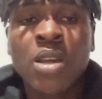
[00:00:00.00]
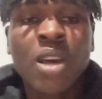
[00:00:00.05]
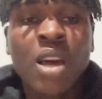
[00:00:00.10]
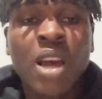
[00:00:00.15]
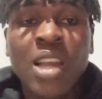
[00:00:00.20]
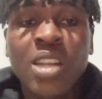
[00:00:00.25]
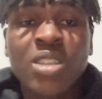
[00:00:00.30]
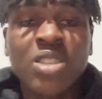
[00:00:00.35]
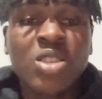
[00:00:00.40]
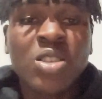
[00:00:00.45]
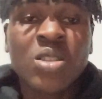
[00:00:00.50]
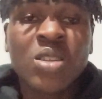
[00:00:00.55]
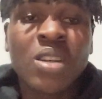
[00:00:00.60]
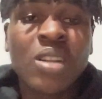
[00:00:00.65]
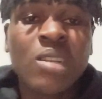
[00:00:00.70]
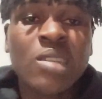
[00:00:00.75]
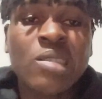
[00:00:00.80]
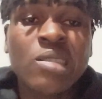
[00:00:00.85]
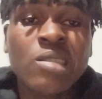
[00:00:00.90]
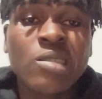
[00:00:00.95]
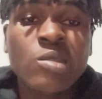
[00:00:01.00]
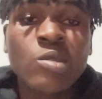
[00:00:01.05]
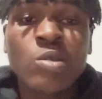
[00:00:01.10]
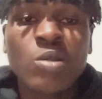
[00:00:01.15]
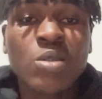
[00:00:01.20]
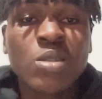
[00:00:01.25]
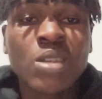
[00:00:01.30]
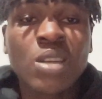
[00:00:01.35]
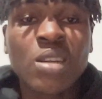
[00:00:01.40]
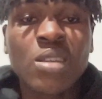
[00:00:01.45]
Additionally, these
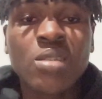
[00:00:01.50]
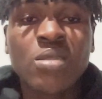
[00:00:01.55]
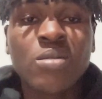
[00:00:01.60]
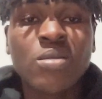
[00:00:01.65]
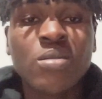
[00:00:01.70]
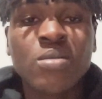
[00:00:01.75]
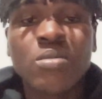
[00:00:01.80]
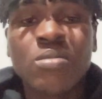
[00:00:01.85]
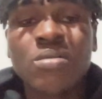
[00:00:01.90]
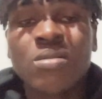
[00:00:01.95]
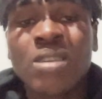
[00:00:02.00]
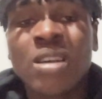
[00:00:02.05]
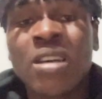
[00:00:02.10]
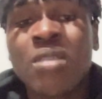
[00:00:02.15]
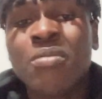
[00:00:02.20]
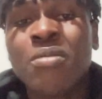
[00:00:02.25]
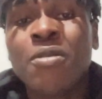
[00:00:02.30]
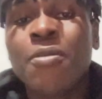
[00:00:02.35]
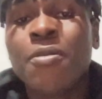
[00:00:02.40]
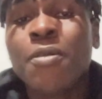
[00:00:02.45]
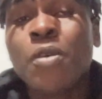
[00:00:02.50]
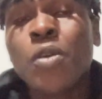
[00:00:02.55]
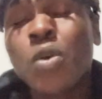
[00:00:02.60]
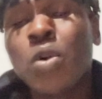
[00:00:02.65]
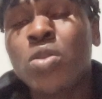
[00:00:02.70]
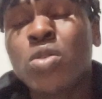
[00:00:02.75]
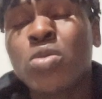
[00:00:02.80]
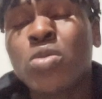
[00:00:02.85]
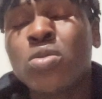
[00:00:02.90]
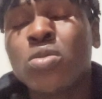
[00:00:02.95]
notes can be configured